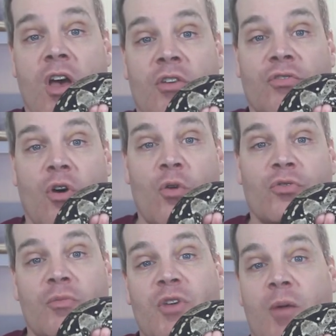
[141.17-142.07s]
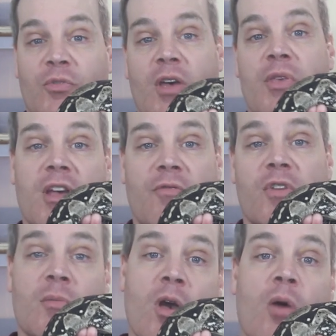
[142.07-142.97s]
So sometimes I think a
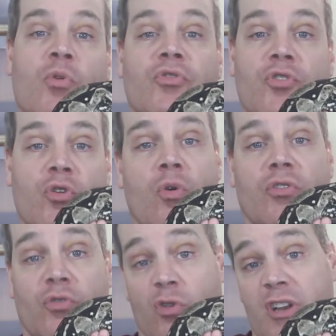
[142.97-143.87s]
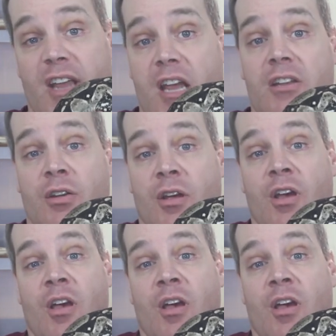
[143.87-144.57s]
female was due a certain date,